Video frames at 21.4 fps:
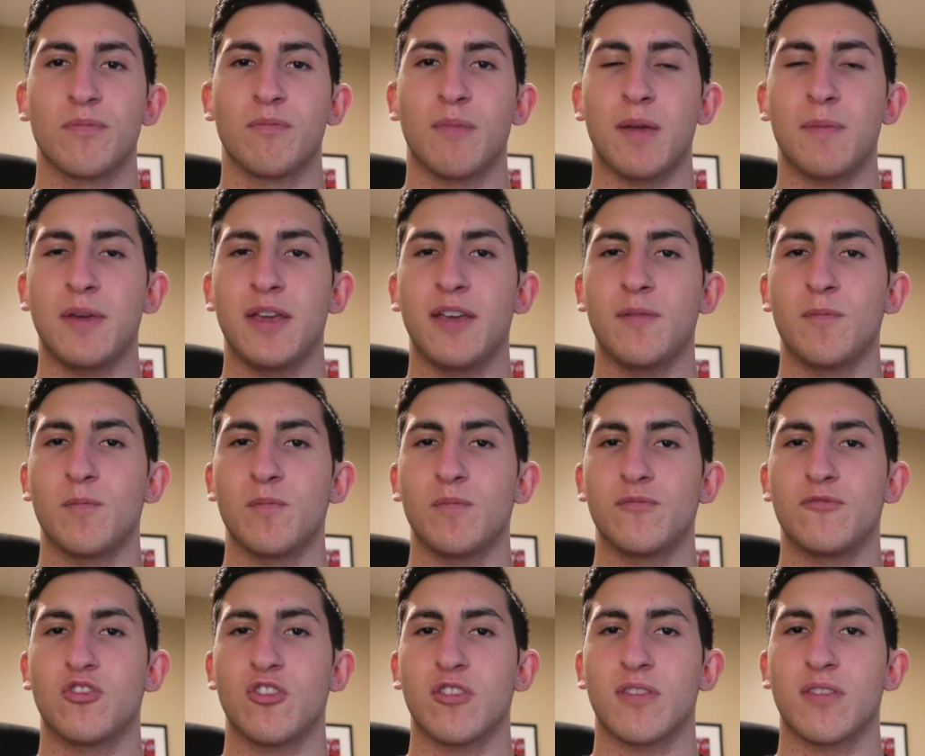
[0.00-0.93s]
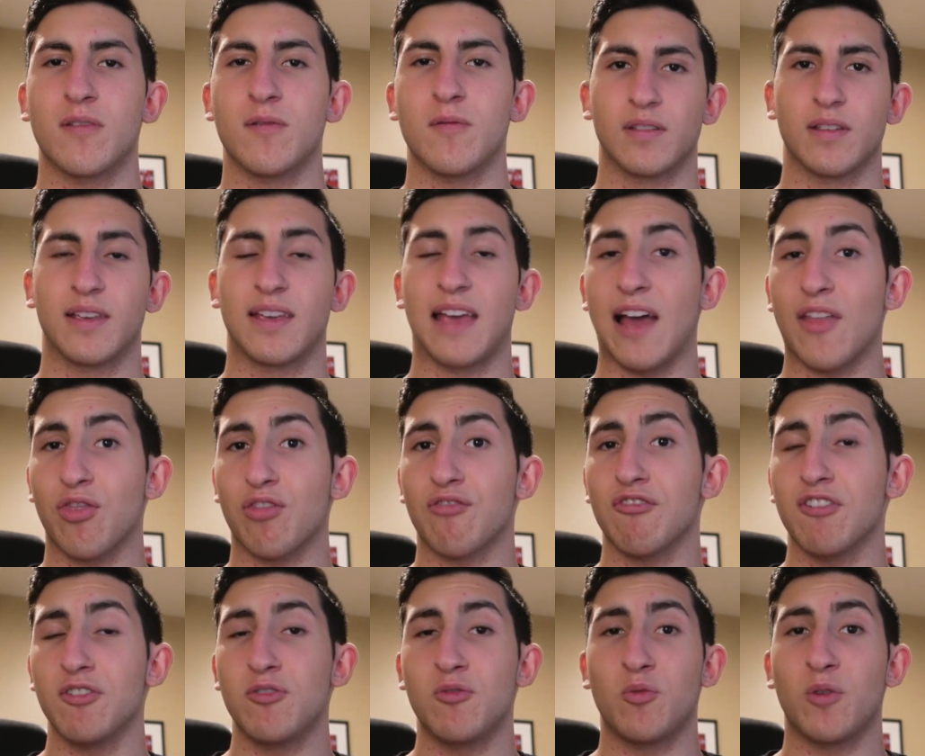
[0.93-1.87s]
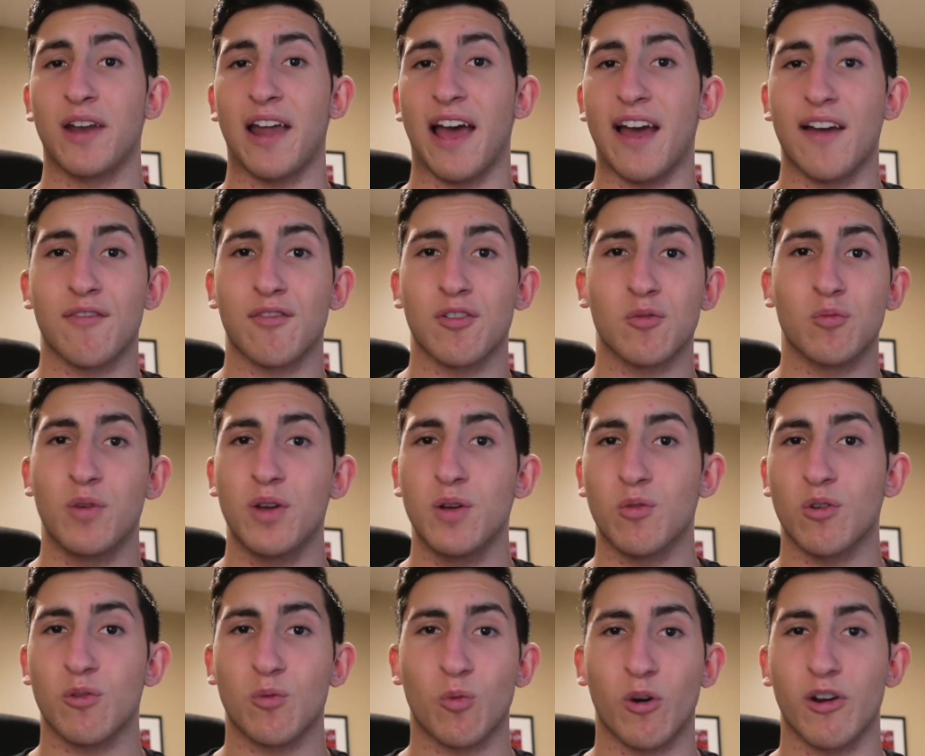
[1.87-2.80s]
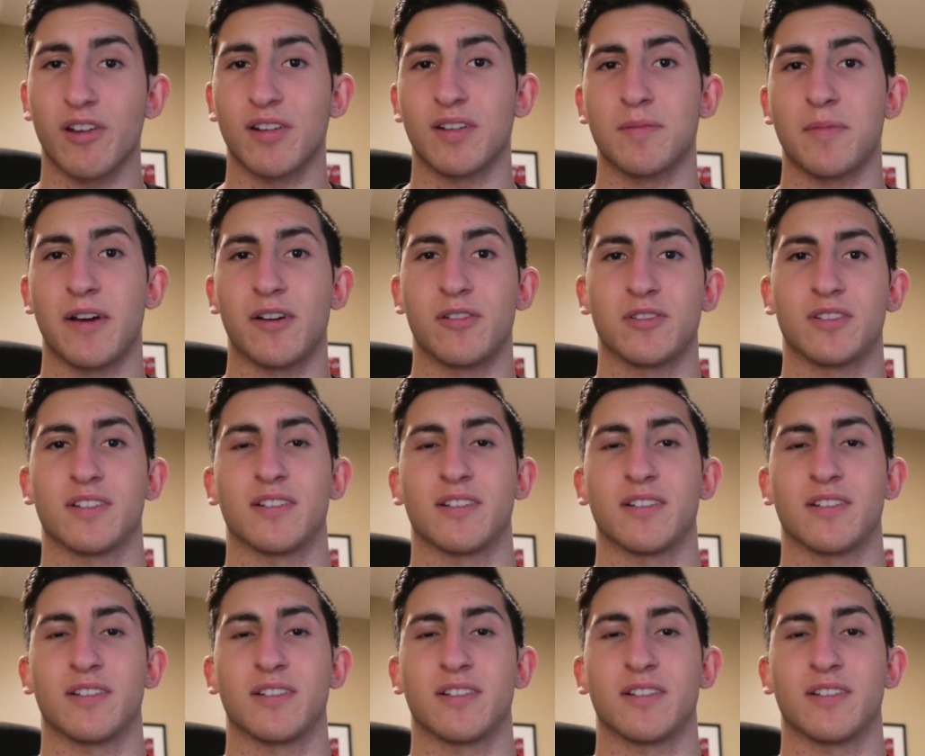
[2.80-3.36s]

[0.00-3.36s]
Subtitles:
maybe just get through whatever we were worried about.